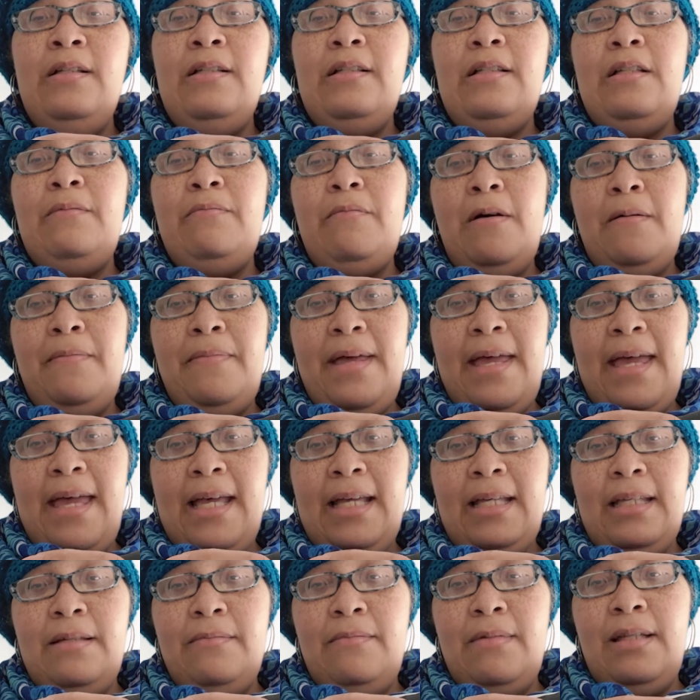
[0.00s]
that my
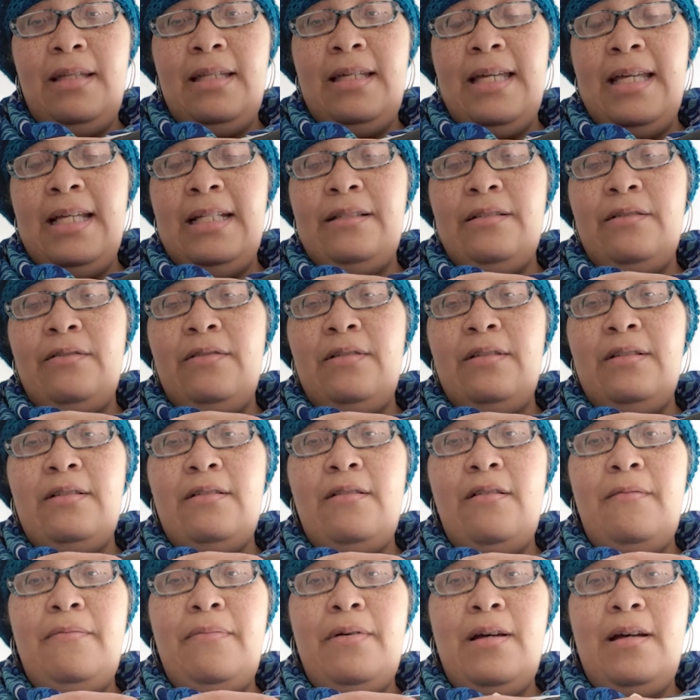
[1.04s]
back and my legs are going to
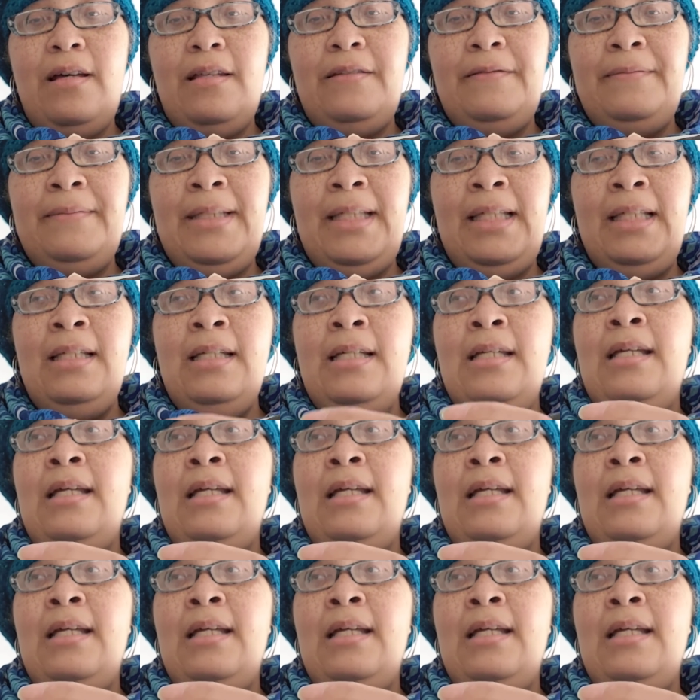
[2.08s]
start bothering me,